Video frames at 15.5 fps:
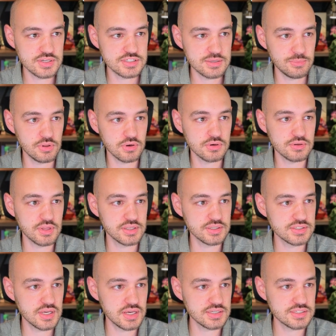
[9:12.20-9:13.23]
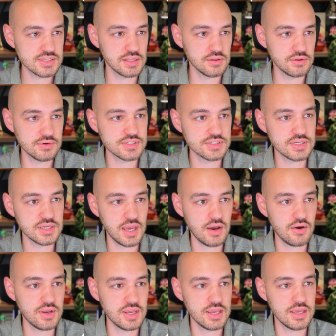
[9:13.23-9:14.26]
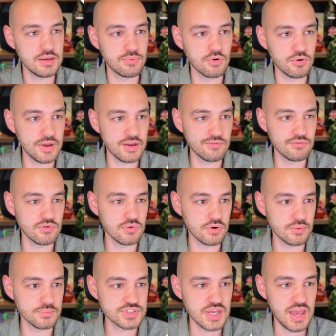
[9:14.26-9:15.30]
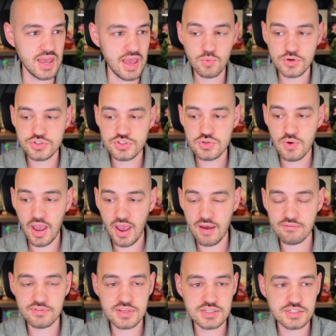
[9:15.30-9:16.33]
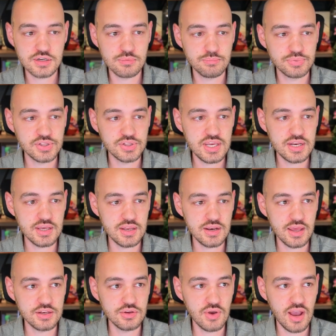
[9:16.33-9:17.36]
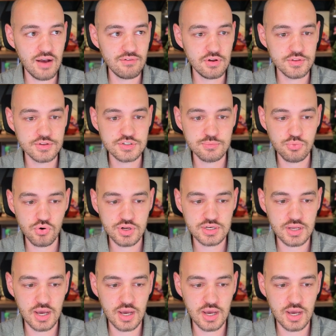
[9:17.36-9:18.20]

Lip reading: similar. Let's say St. Louis County probate forms. Once you have these completed and you have all the supporting